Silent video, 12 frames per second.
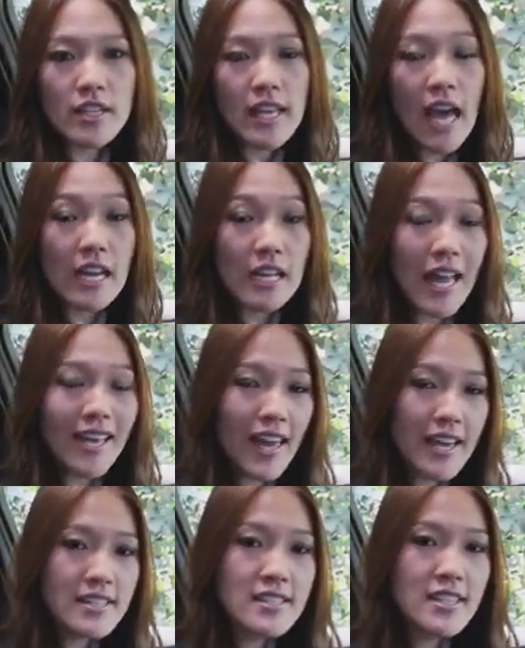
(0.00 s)
Cadillac
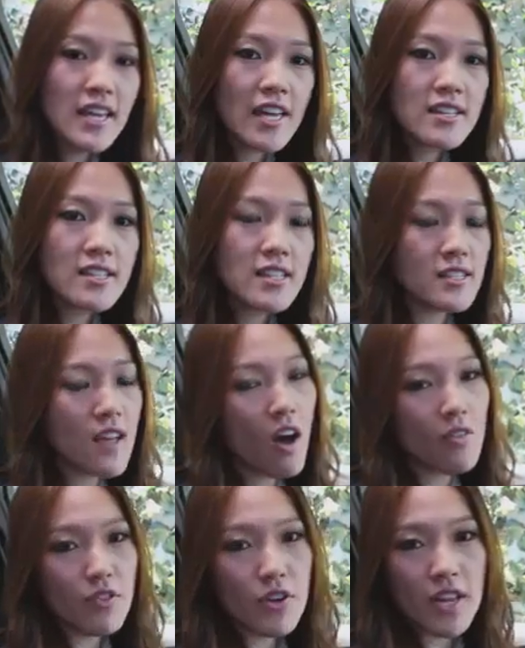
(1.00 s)
XTS is
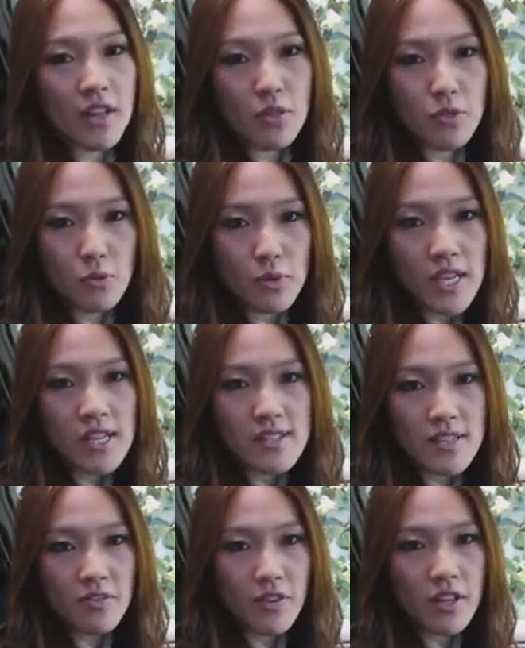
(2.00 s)
offered in 3
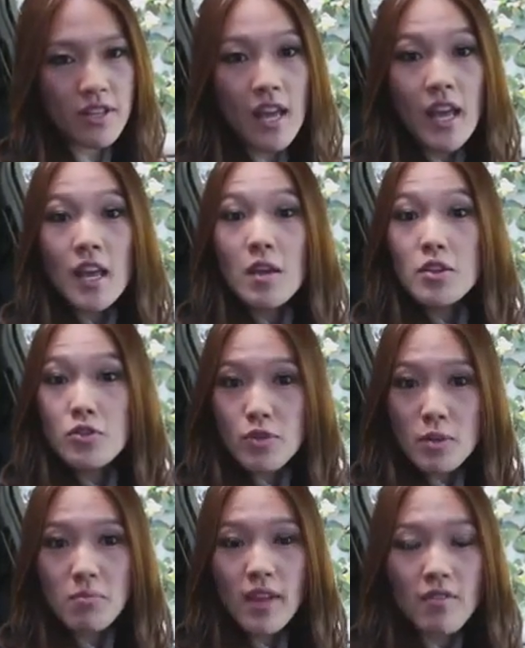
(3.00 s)
different
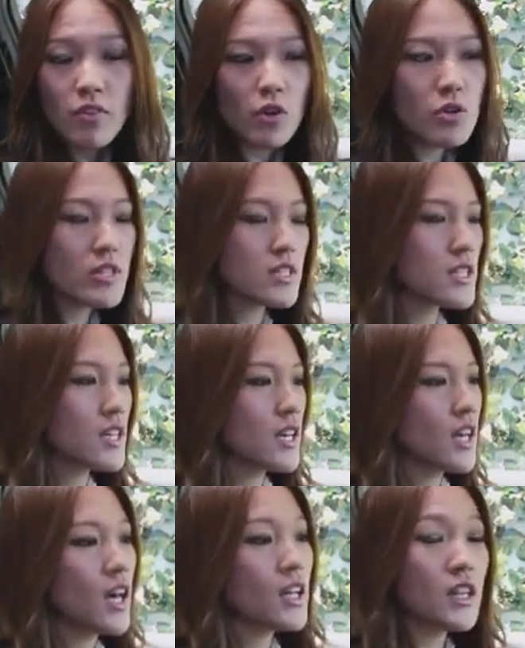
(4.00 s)
trim levels:
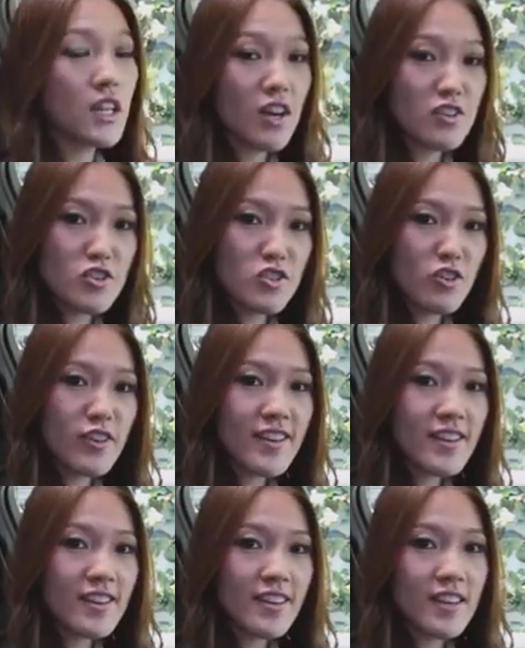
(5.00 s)

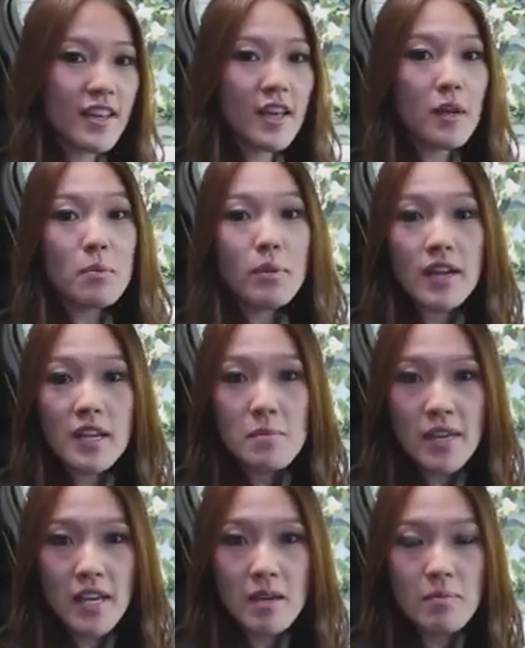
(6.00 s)
Luxury,
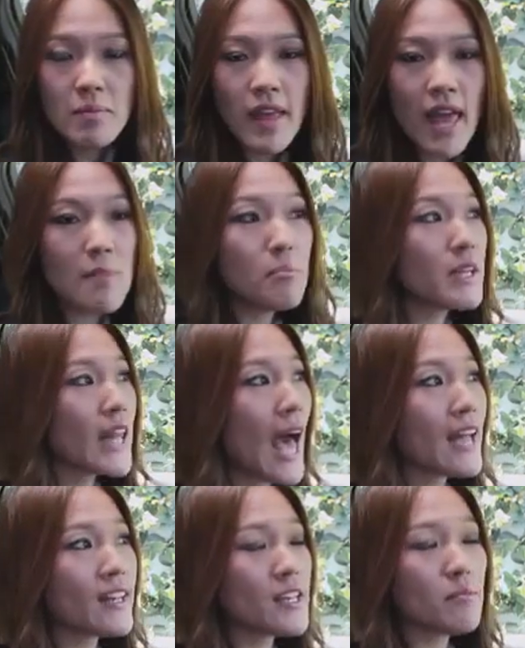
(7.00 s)
Premium, and
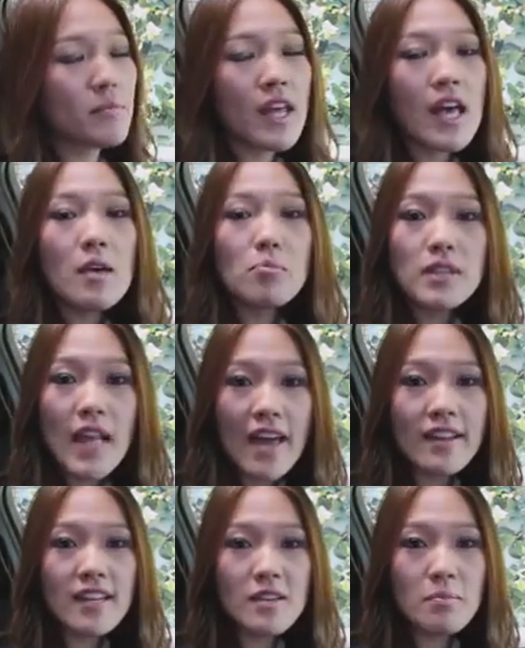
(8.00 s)
Platinum.
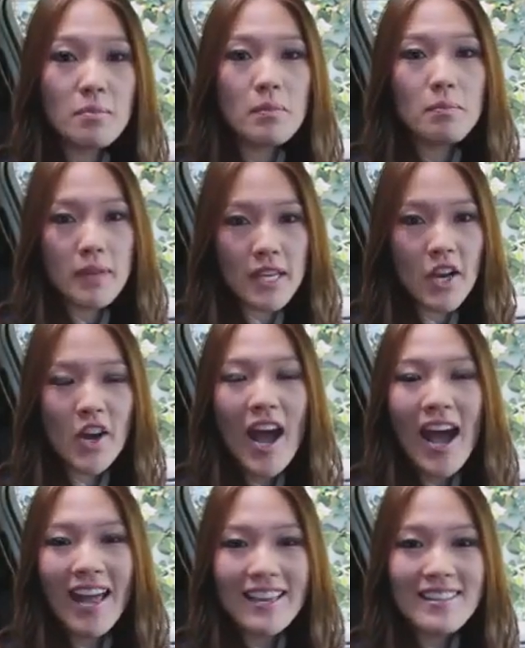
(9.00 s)
Platinum being our
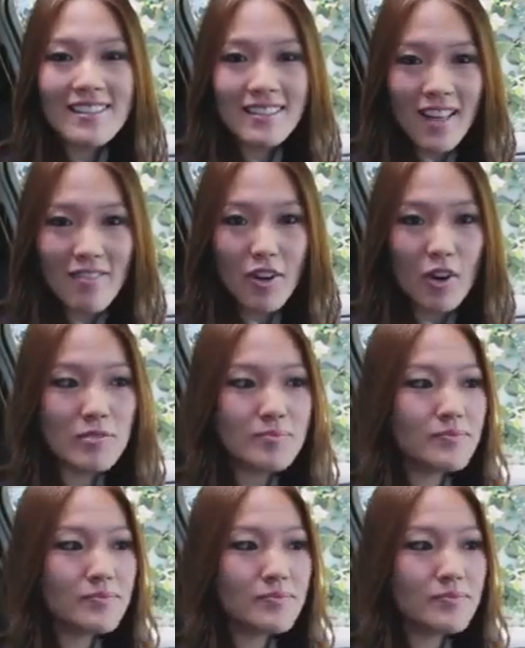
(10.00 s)
highest level.